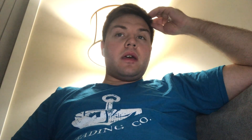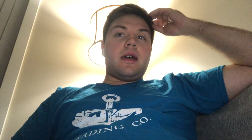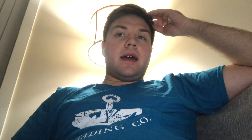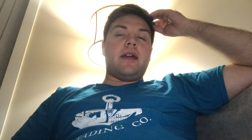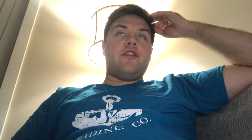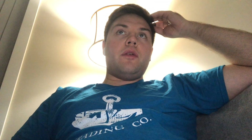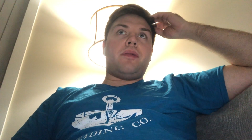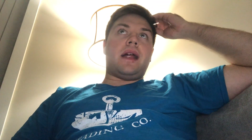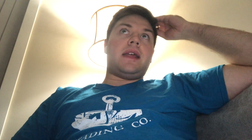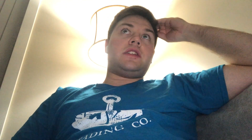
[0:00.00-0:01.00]
And if you're
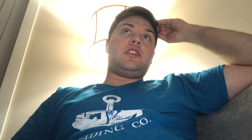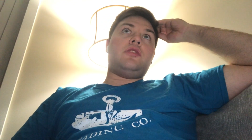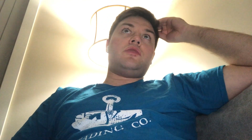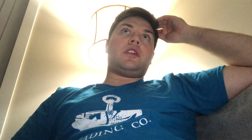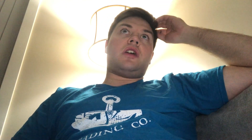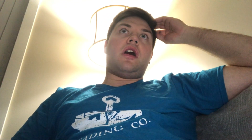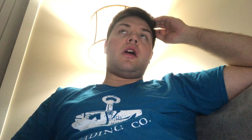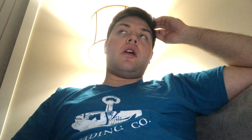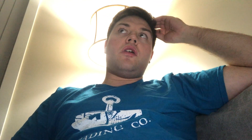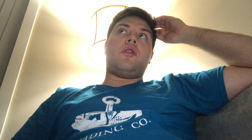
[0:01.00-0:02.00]
planning to use a
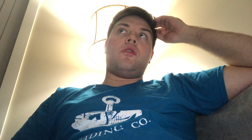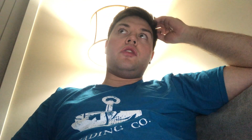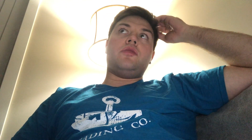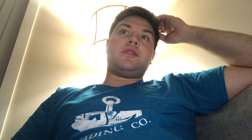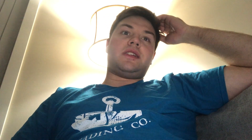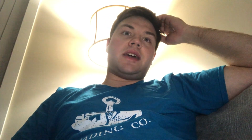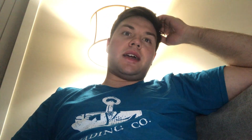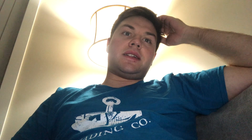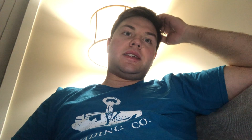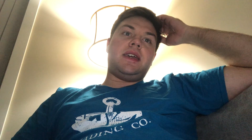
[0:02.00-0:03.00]
car or use a
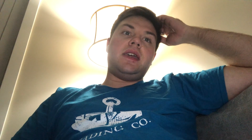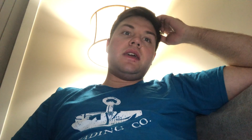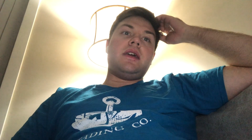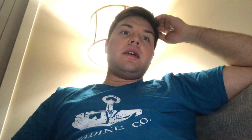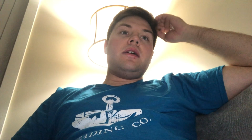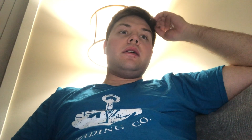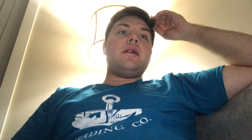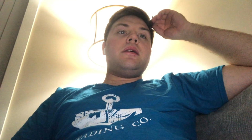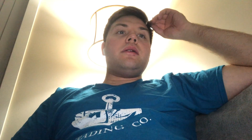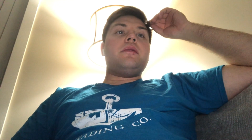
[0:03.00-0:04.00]
taxi,
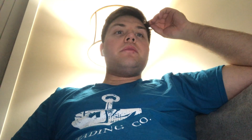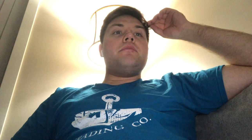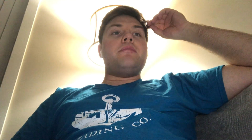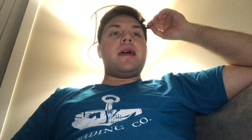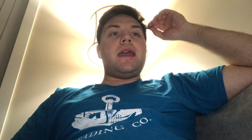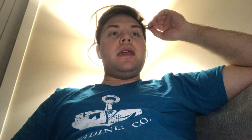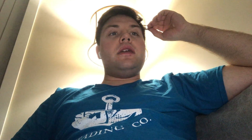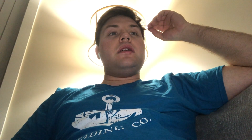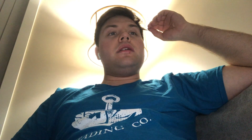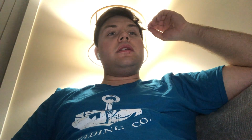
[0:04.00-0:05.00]

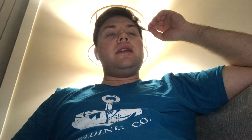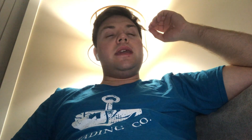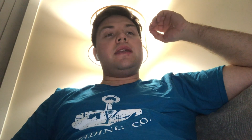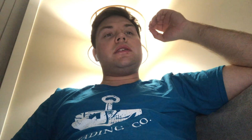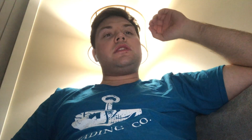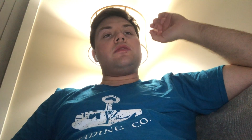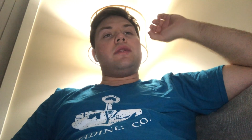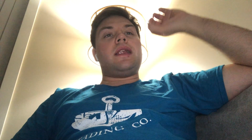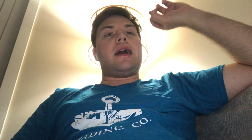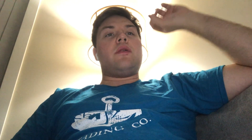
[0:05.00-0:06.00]
may need to
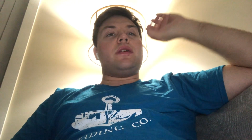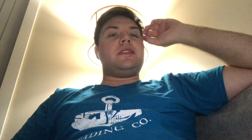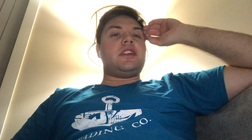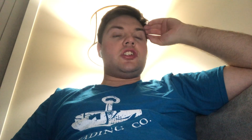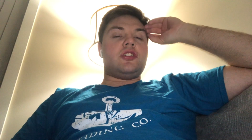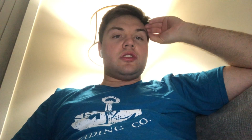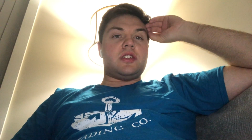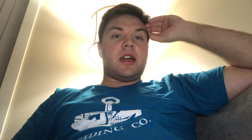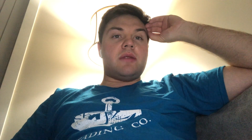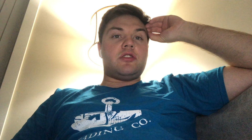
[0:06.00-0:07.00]
allow additional
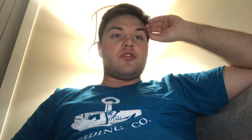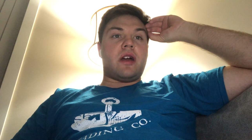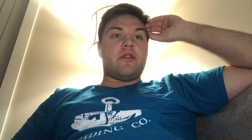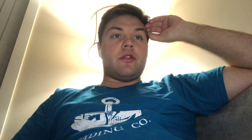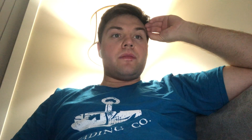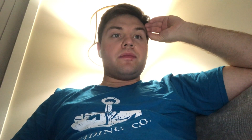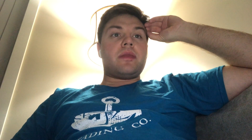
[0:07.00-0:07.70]
time to travel.